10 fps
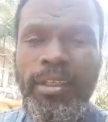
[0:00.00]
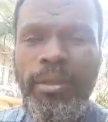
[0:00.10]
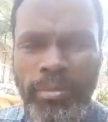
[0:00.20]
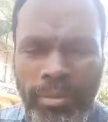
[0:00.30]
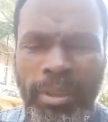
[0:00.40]

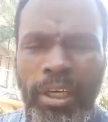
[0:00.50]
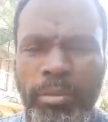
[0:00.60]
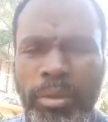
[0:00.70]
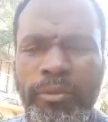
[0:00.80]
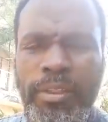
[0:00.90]
The biblical
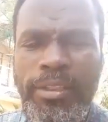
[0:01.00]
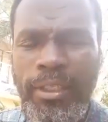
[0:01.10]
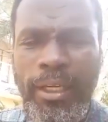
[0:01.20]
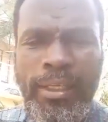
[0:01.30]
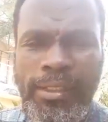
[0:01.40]
prophets
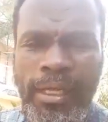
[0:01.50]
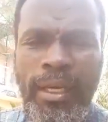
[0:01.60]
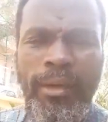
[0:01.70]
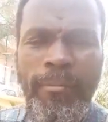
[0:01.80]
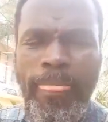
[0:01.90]
like
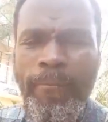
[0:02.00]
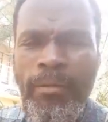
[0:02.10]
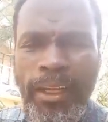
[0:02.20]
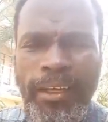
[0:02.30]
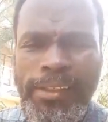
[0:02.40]
Isaiah,
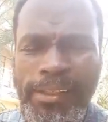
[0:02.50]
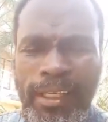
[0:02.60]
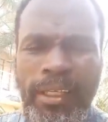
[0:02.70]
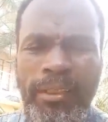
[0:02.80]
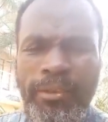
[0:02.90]
like
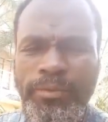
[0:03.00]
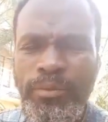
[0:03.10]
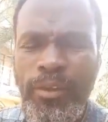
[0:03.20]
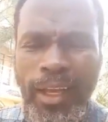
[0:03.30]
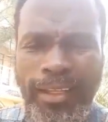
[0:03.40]
Ezekiel,
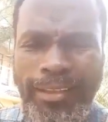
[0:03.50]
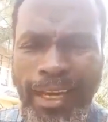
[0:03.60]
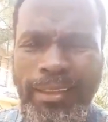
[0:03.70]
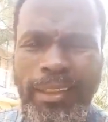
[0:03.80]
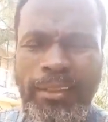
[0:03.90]
like
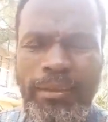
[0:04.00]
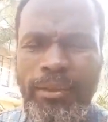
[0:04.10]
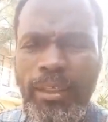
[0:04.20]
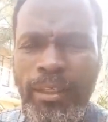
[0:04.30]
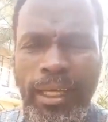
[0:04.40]
Daniel,
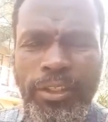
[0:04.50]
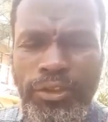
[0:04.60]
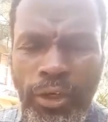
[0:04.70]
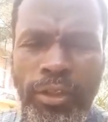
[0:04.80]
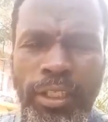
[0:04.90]
like
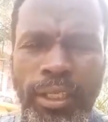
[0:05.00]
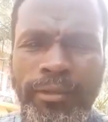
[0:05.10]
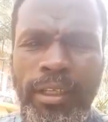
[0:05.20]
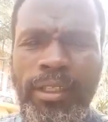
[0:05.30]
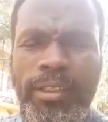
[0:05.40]
John the
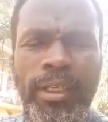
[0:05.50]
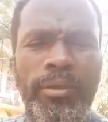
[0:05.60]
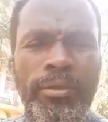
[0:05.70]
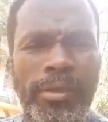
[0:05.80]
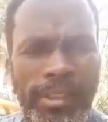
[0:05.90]
Revelator
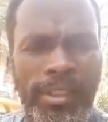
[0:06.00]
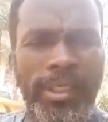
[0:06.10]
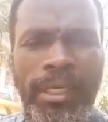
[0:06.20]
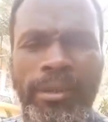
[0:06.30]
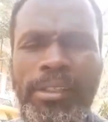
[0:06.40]
would be
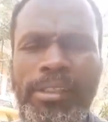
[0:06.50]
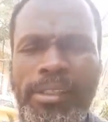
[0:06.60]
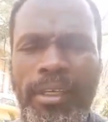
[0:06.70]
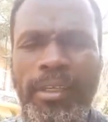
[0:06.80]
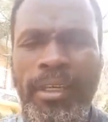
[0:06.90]
sitting around and
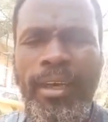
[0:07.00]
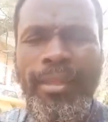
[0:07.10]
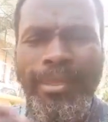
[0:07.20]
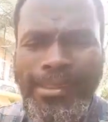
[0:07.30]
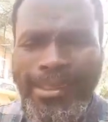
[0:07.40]
say,
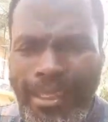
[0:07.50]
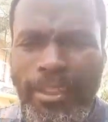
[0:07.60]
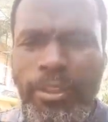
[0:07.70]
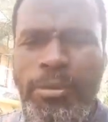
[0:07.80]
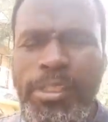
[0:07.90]
this
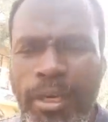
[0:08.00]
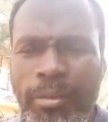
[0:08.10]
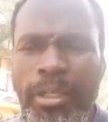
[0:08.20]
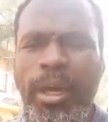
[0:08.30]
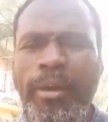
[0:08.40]
kingdom is coming.